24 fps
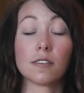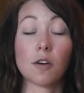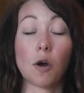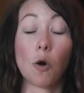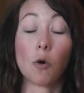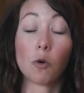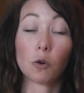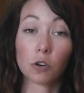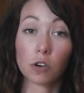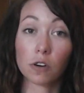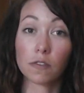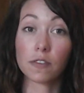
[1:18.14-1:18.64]

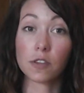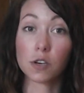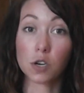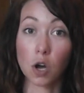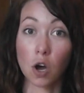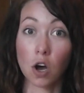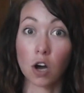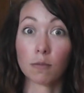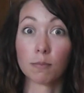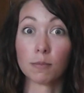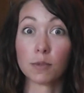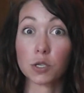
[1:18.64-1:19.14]
owner of the
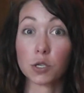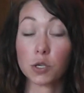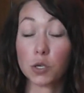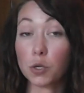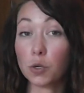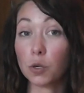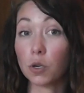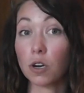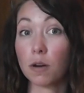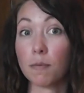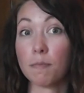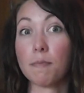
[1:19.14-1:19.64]
dog, Miss
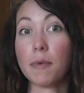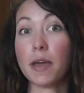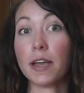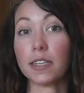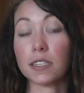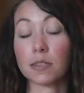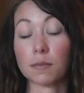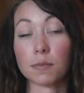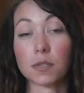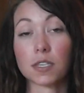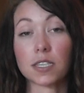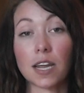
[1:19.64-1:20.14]
Newcomb,
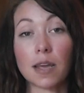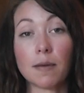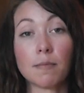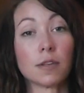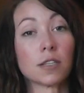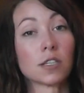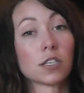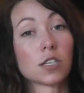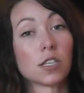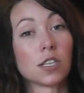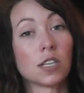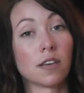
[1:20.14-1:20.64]
made some
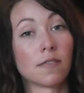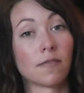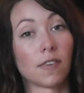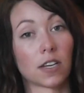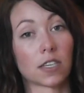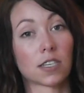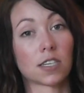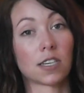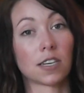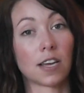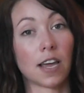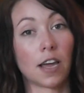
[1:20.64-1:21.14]
statements to the
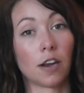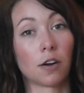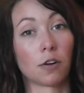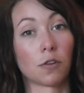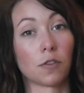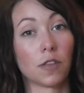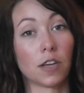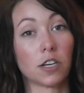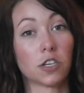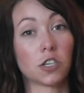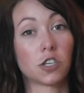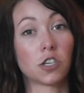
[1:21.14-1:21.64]

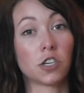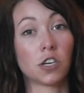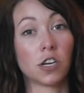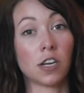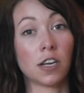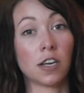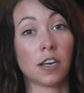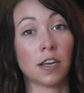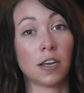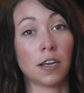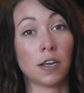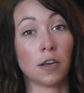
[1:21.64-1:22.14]
investigator that
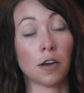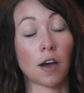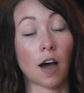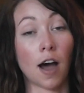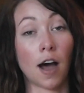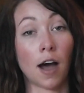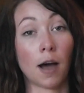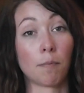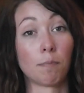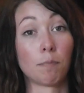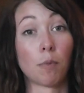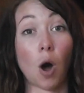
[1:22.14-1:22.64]
she
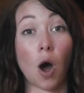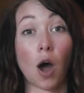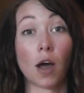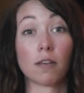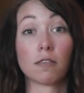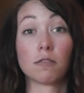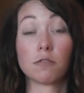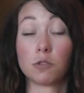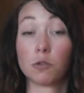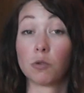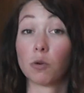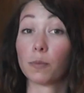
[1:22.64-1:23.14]

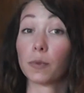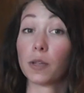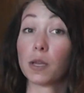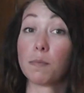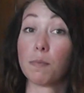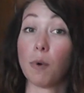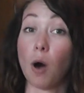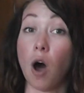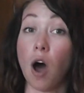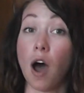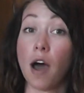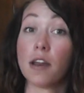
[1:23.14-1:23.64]
normally
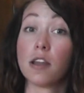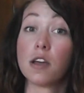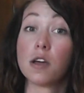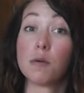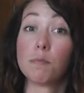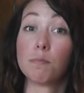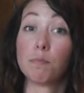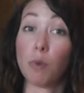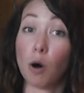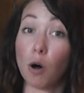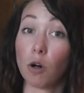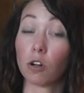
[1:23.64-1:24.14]
bought
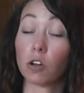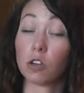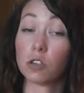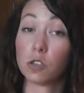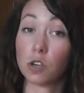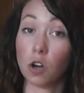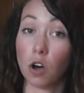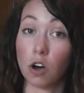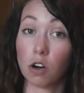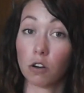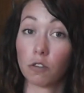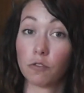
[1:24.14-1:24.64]
bulk
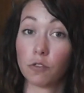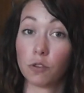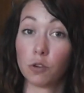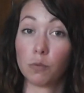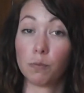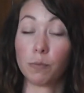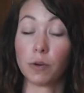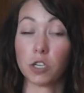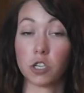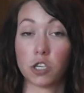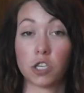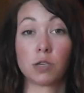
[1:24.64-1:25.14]
dog
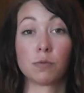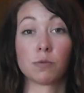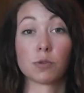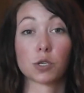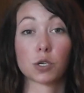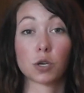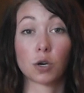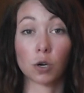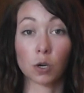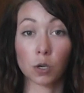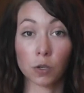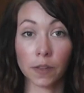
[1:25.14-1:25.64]
food, but she
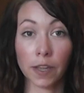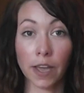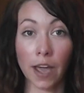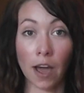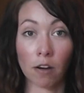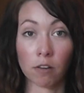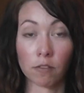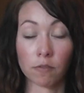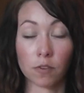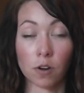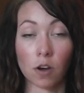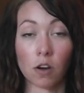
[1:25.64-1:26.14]
was currently
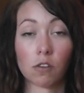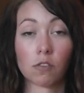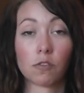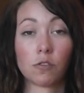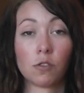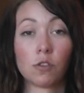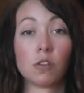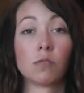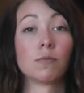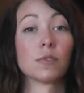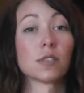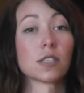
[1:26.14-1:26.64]
out of dog
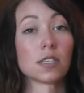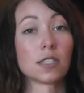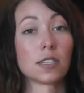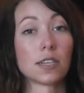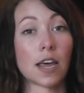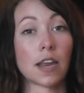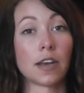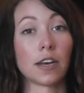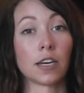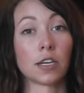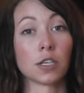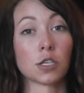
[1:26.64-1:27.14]
food and was
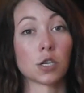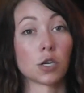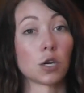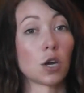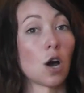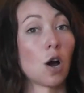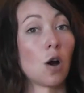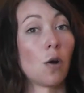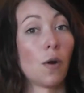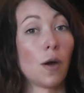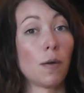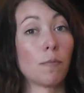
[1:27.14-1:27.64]
intending to
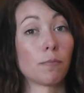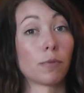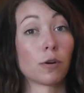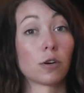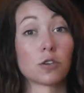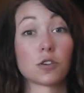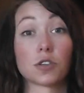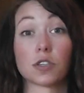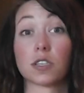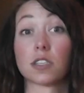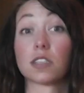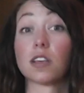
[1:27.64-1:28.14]
go and
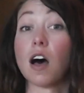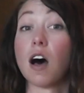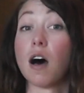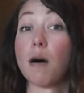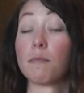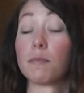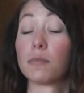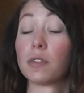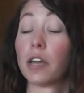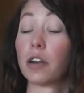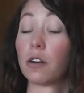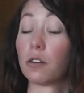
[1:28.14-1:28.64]
purchase
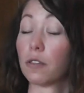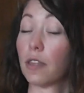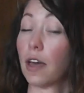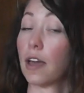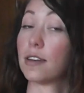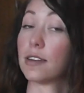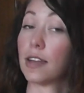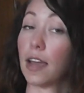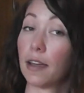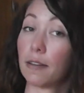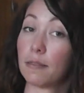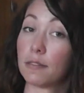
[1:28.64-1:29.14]
some later
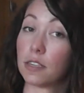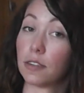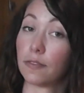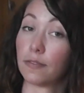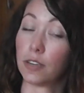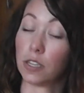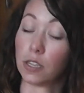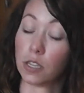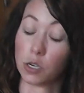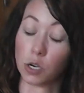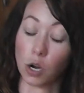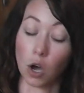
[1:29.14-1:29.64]
that day to
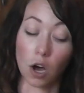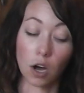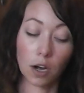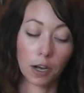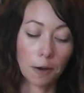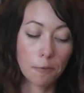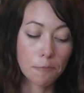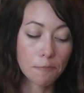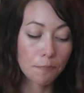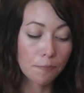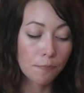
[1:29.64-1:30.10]
feed the dog.